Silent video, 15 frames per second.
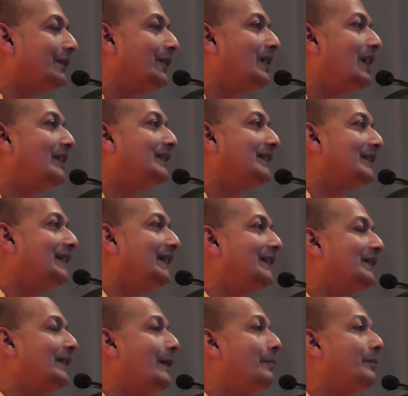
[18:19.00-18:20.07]
Vedanta
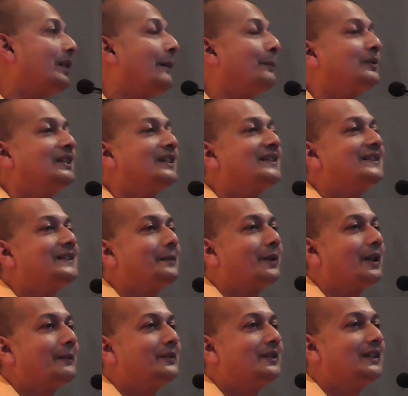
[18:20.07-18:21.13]
says, praptasya
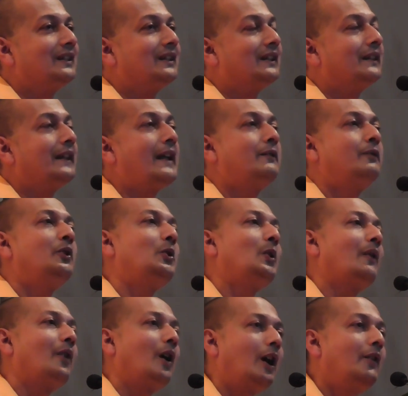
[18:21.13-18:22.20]
prapti. That which
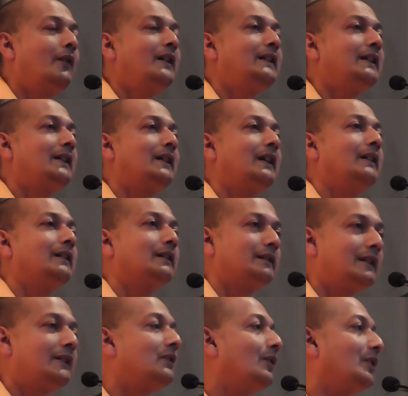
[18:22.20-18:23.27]
you have already attained,
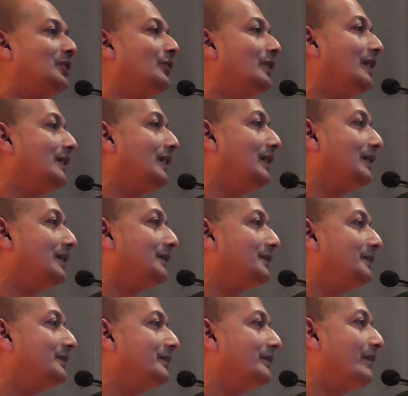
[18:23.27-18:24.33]
that is what you will attain.
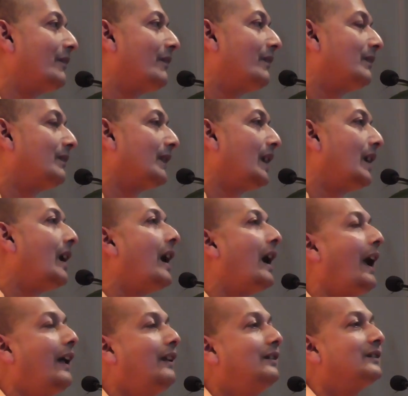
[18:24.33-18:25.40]

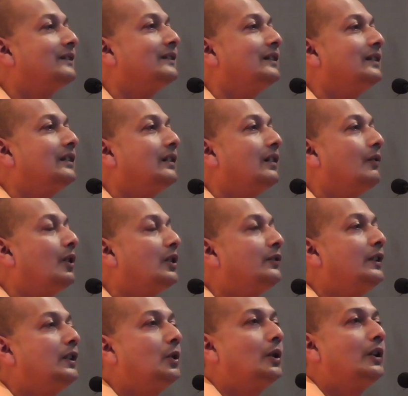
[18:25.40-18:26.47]
And
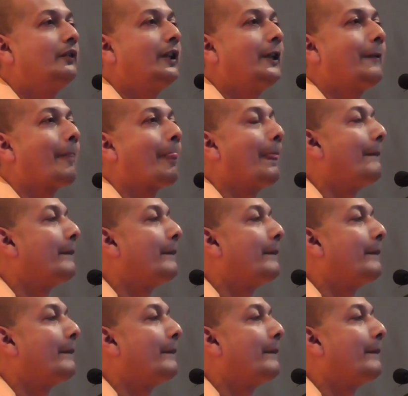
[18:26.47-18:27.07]
what will go away?